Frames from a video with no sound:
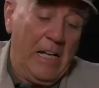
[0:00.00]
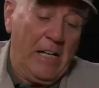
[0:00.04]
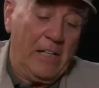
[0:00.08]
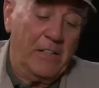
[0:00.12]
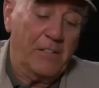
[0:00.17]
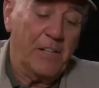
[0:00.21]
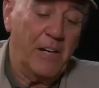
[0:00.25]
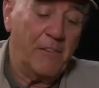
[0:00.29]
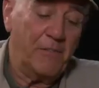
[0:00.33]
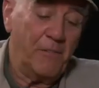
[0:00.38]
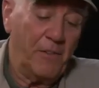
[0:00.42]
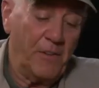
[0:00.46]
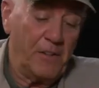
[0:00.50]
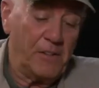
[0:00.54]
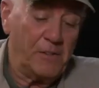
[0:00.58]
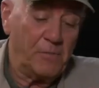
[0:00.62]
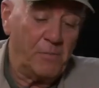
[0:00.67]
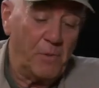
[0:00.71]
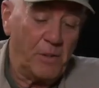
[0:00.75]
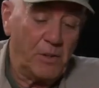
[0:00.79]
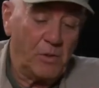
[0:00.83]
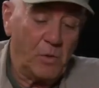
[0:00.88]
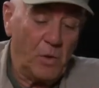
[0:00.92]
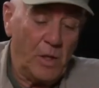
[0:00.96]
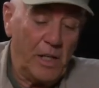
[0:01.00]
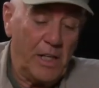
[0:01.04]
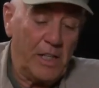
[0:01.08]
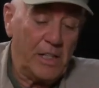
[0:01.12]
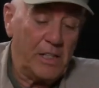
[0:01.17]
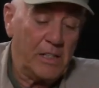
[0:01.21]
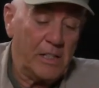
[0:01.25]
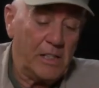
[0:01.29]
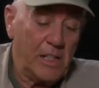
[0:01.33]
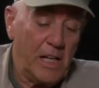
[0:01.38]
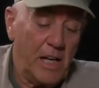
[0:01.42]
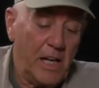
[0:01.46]
Difference
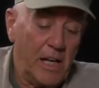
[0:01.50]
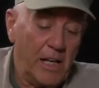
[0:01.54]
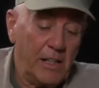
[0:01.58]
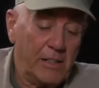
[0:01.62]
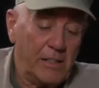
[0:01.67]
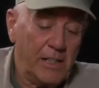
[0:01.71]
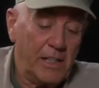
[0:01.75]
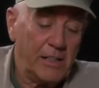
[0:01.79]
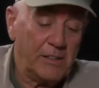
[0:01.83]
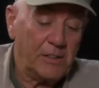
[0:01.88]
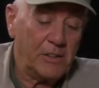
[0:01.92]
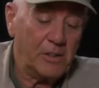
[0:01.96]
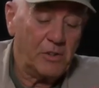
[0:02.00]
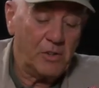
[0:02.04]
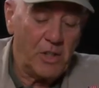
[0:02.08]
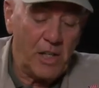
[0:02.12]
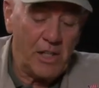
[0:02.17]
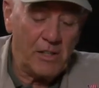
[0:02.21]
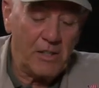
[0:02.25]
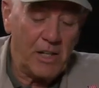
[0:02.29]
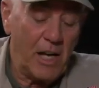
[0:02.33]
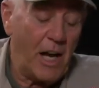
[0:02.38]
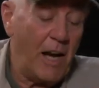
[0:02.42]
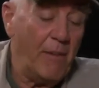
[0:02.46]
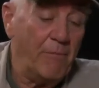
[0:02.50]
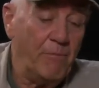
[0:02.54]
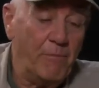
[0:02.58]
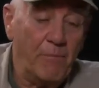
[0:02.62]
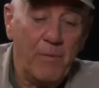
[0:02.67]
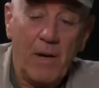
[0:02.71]
between Texas Chainsaw,